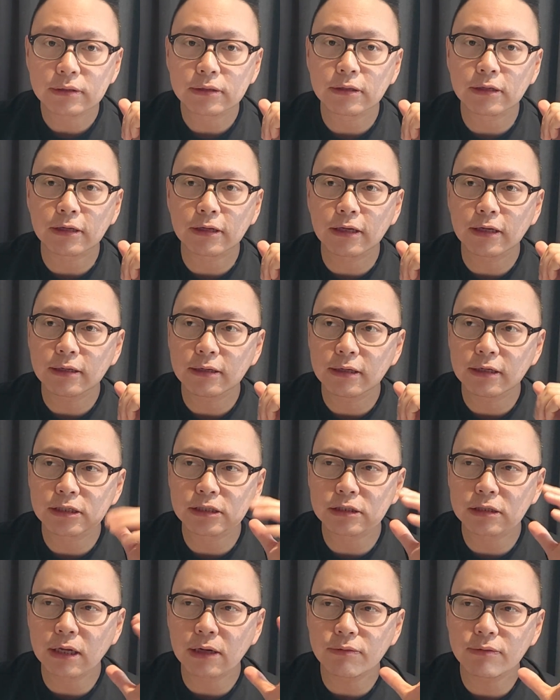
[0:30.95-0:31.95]
Okay, it's
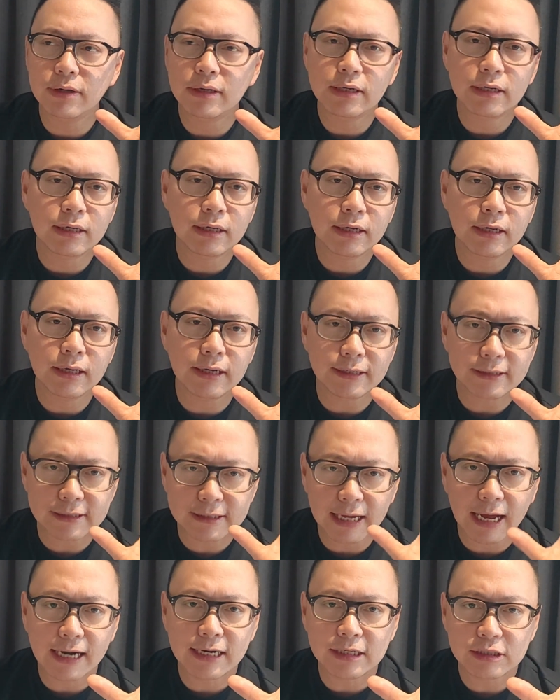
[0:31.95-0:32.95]
not really
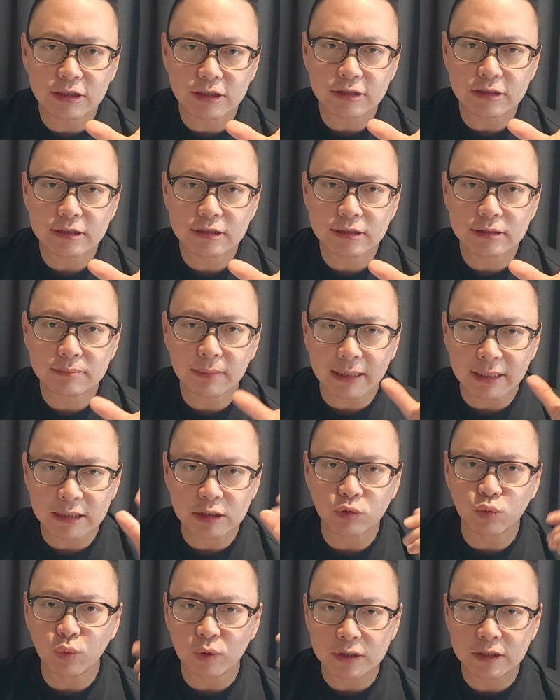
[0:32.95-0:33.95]
intelligence, but
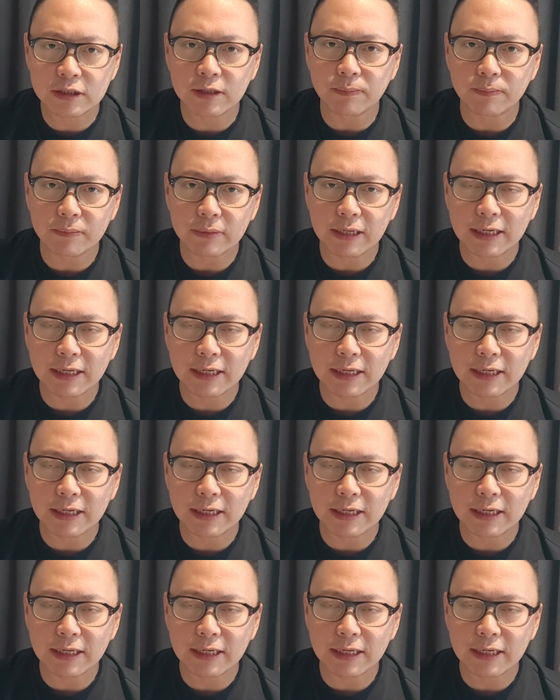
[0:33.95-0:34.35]
it's wisdom.